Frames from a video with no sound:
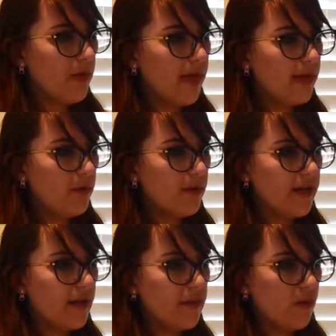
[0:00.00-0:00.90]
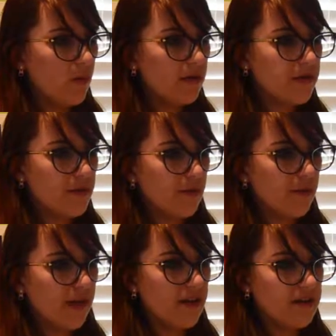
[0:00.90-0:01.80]
playing a board game in the warden's room
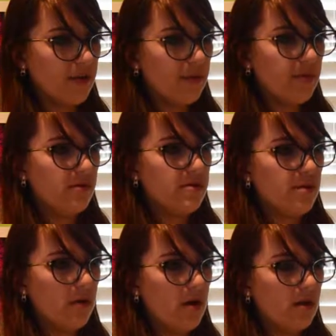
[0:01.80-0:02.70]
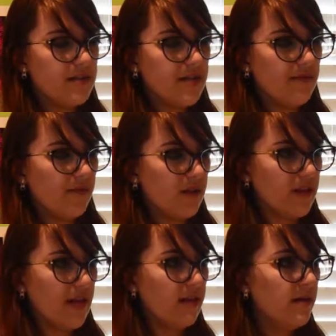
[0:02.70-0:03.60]
because the criminals were all asleep for the
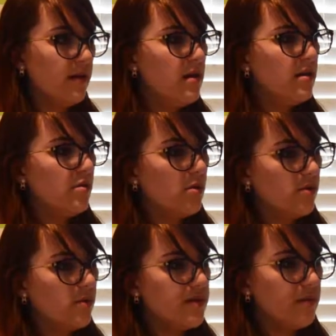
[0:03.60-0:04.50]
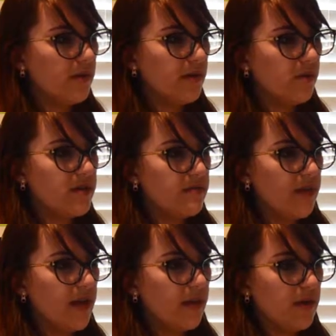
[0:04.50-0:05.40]
night. The warden was bored and wasn't
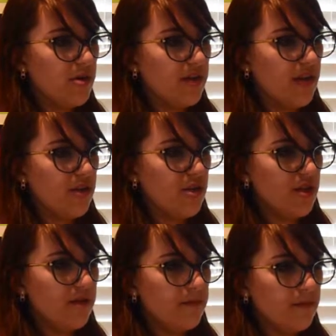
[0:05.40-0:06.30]
paying much attention.